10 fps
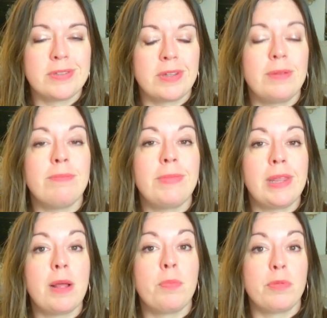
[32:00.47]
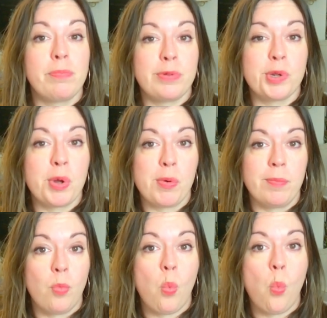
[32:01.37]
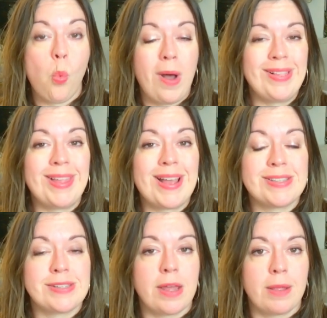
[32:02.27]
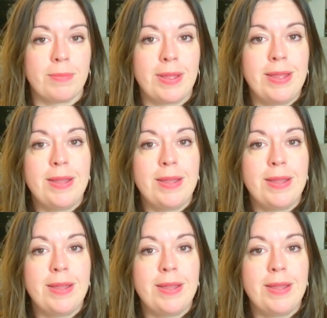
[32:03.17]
it's going to meet up with Pluto one last time.